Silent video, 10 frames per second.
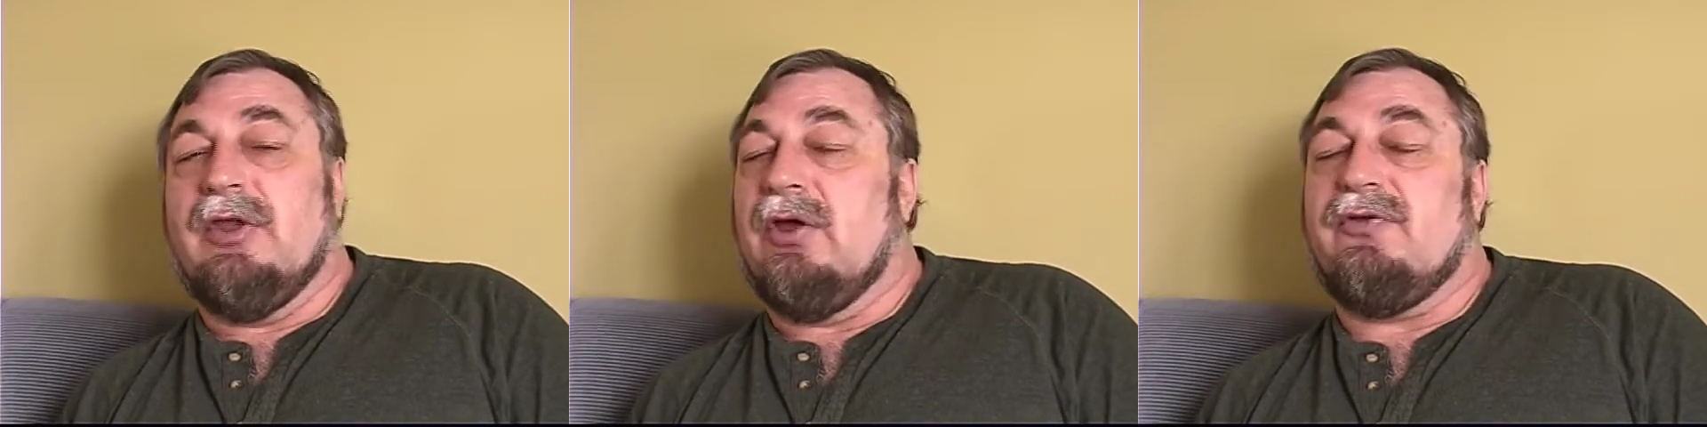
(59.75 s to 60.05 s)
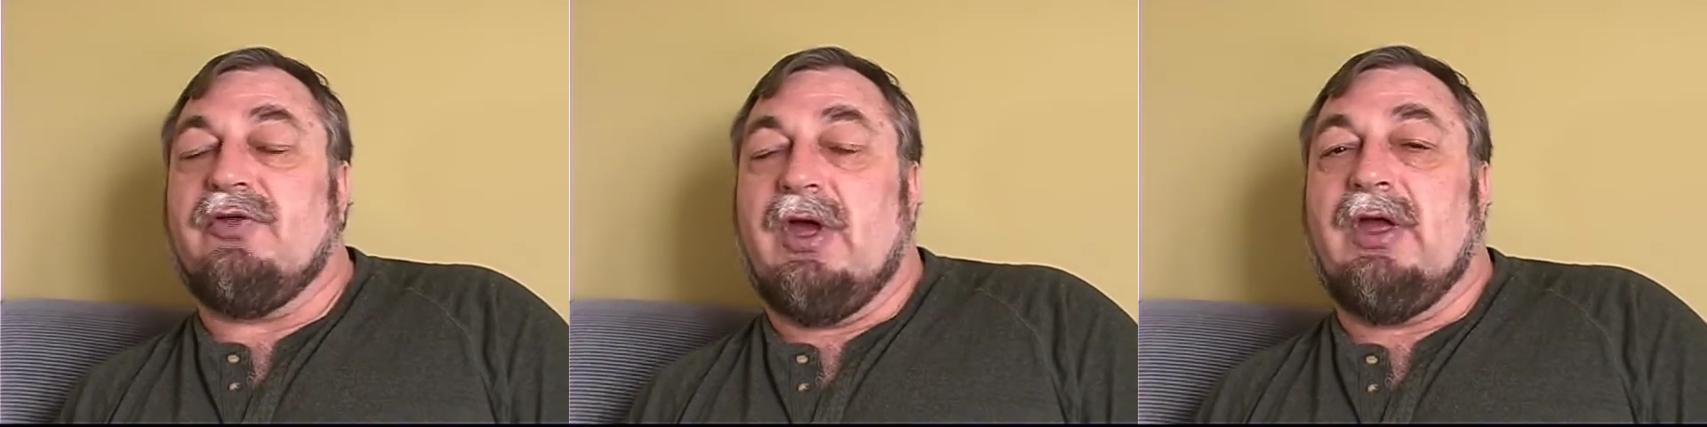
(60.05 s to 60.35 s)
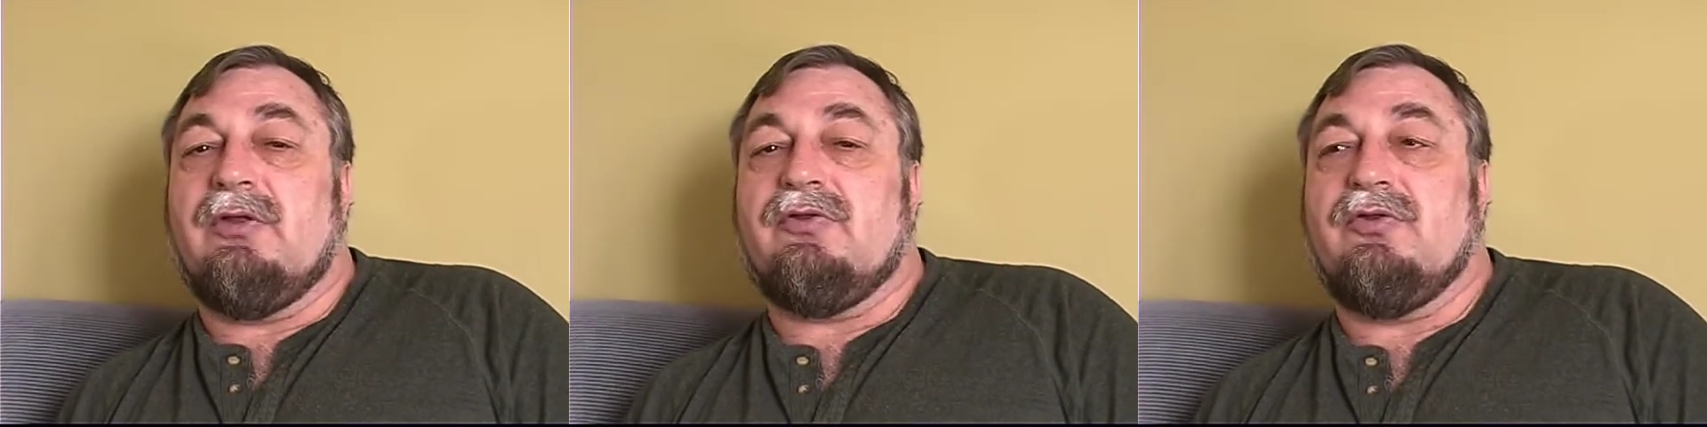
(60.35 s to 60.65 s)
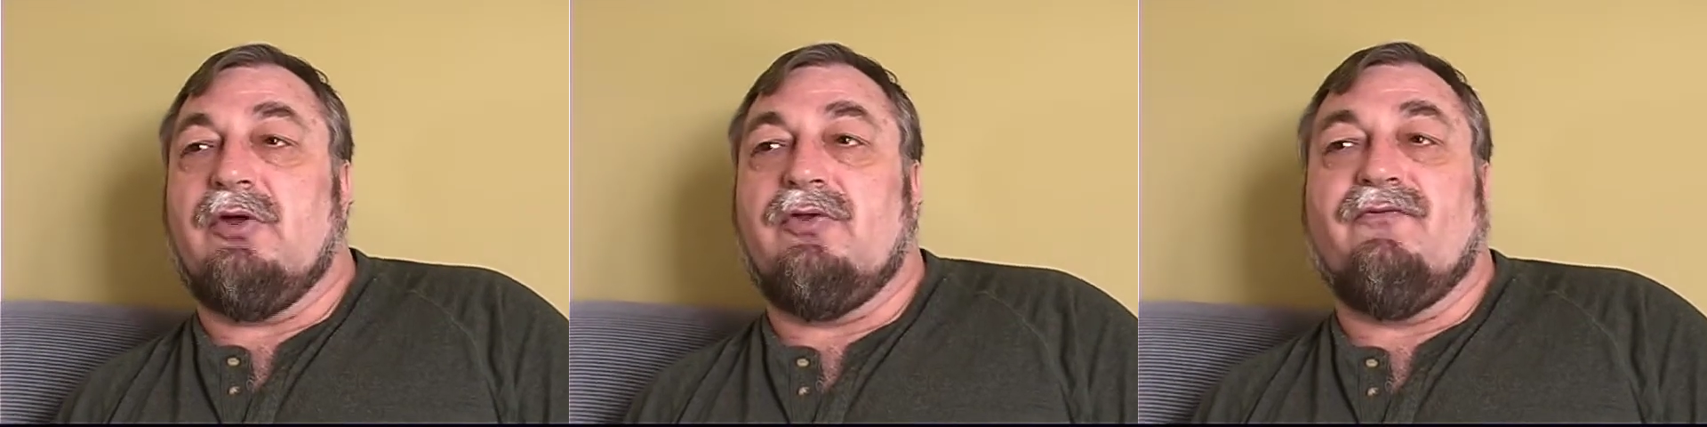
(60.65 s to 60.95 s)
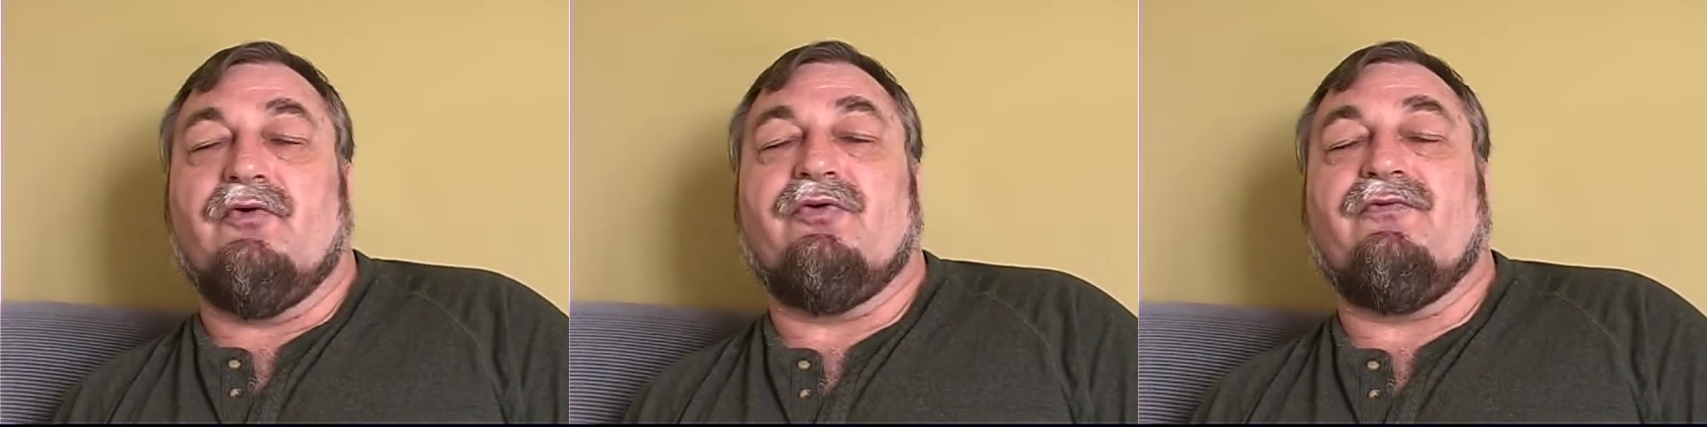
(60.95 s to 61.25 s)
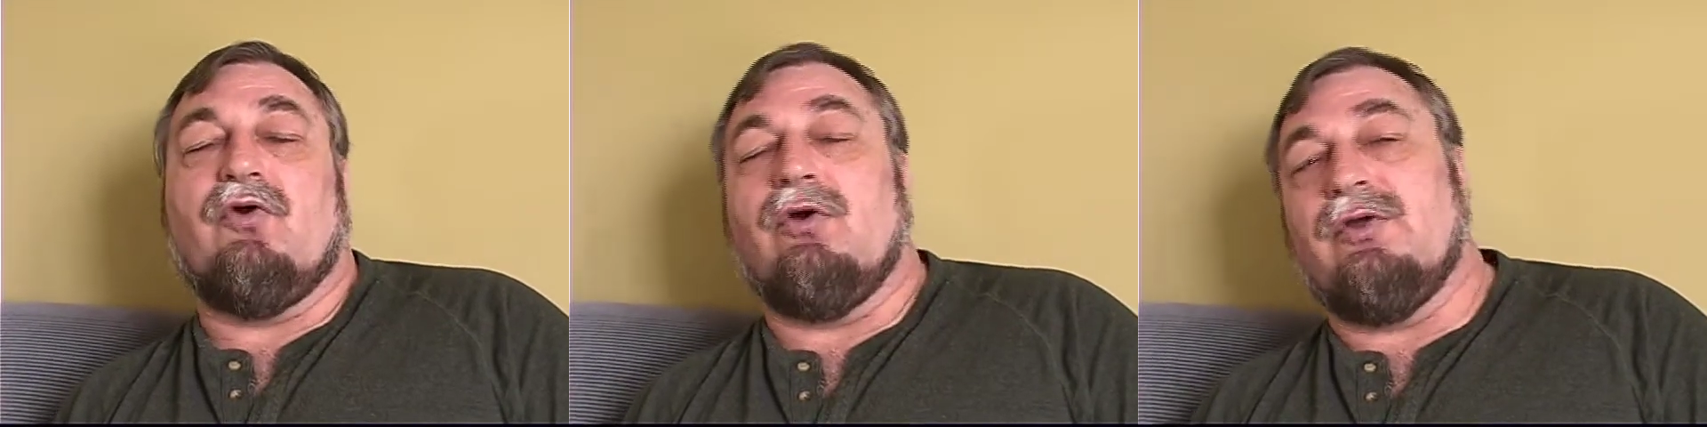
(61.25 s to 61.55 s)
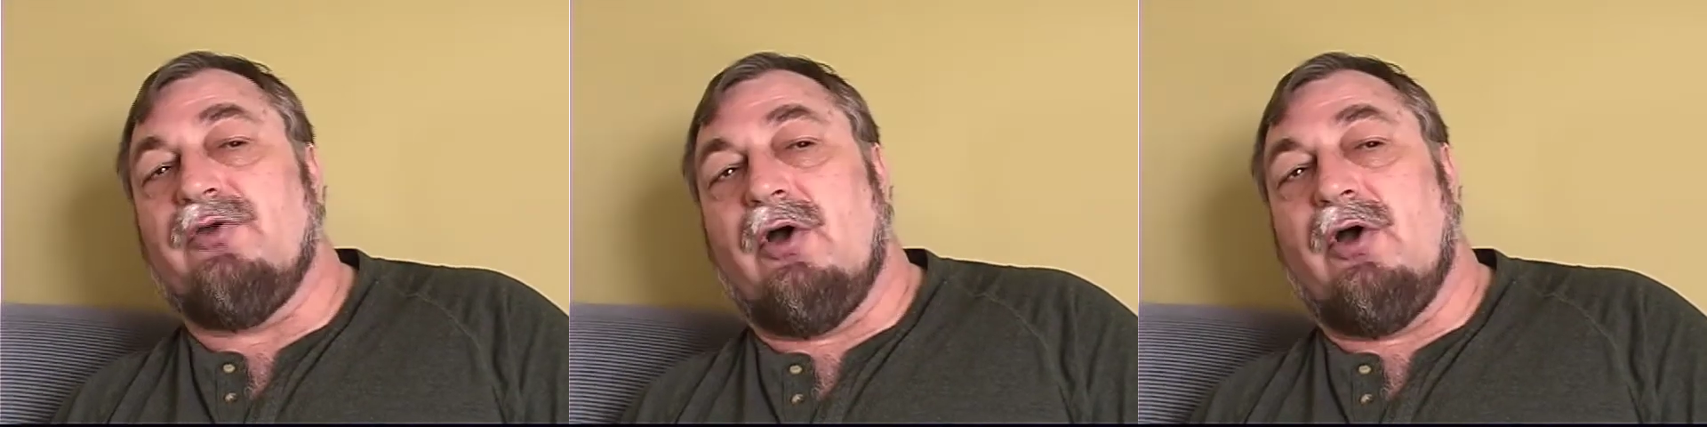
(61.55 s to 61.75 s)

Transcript: All Science on the first floor of his